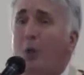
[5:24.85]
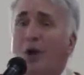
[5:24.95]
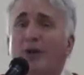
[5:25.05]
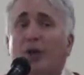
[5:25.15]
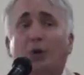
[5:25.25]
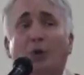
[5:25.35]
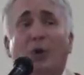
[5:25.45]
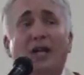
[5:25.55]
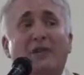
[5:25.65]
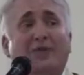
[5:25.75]
where the
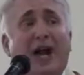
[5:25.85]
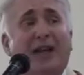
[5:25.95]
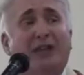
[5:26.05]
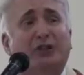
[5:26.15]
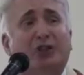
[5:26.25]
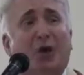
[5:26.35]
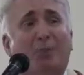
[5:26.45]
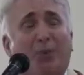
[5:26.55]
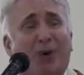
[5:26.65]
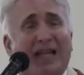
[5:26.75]
glory of God is
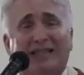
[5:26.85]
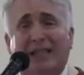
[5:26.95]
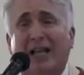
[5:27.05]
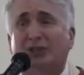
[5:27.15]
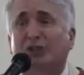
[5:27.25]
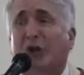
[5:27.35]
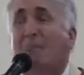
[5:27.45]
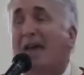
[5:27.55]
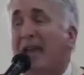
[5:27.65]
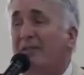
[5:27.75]
so present and
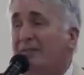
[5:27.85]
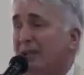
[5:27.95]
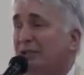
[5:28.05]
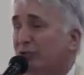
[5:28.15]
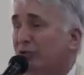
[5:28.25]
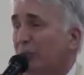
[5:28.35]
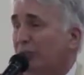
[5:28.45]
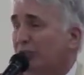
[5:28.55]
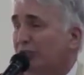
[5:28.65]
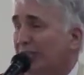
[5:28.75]
so manifest, the
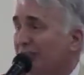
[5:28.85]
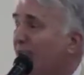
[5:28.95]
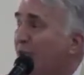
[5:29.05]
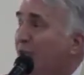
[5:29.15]
scripture says,